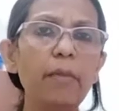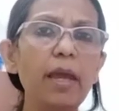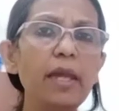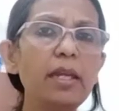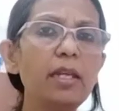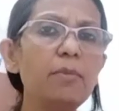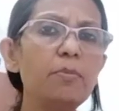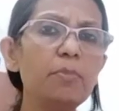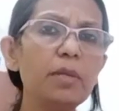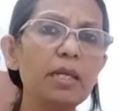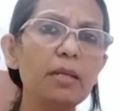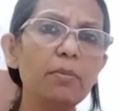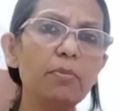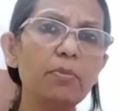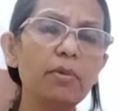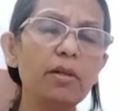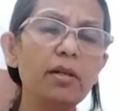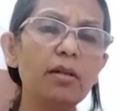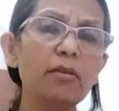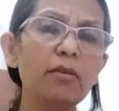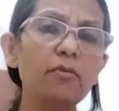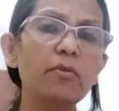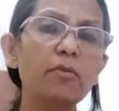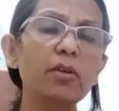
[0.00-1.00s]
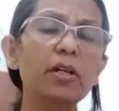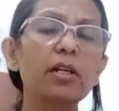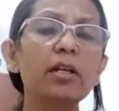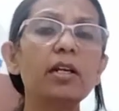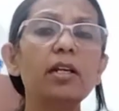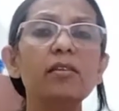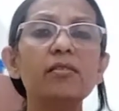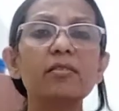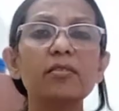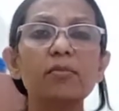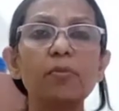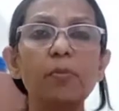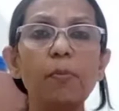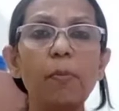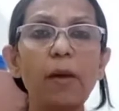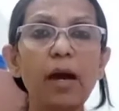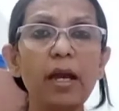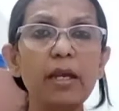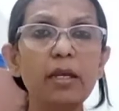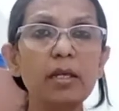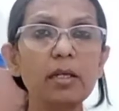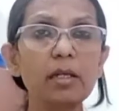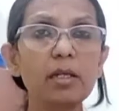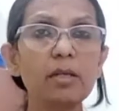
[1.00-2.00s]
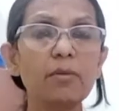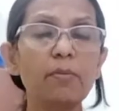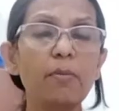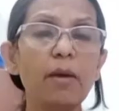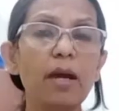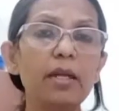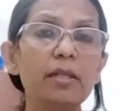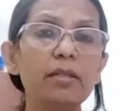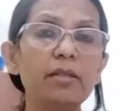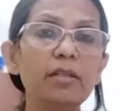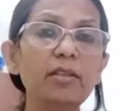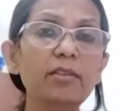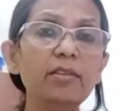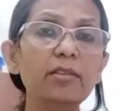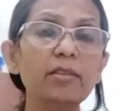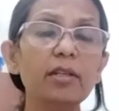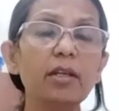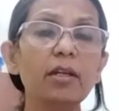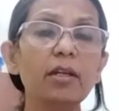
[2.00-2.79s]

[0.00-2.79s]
Many people were inspired by this